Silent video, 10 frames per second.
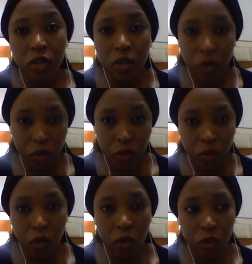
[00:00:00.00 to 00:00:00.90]
you
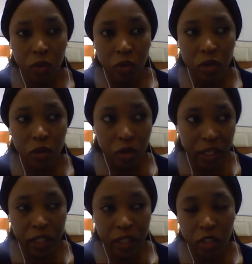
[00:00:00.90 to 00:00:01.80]
get
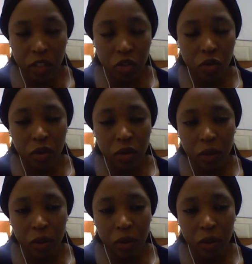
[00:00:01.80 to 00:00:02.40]
into the